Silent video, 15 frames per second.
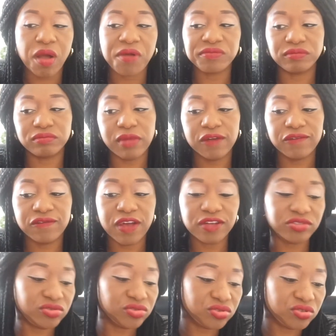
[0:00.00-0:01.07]
My
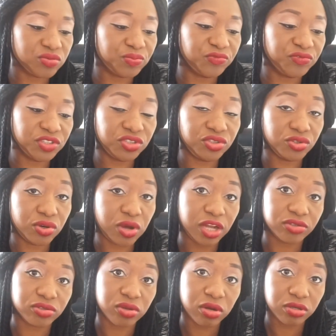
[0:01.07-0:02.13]
first YouTube video, I
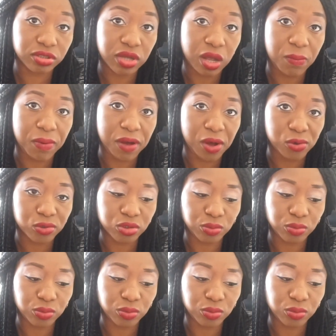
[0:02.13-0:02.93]
talked about